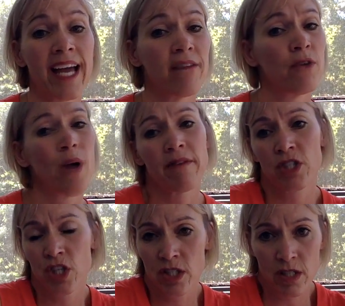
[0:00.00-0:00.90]
And if you have to
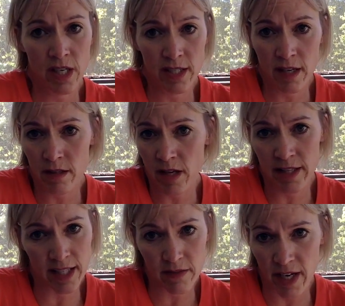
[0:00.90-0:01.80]
change the date down the
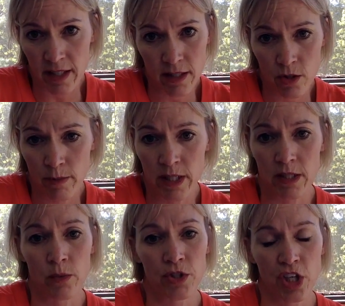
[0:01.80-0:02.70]
line, that's fine. It's no big
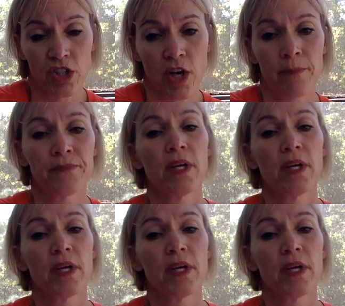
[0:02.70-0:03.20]
deal. We'll change it.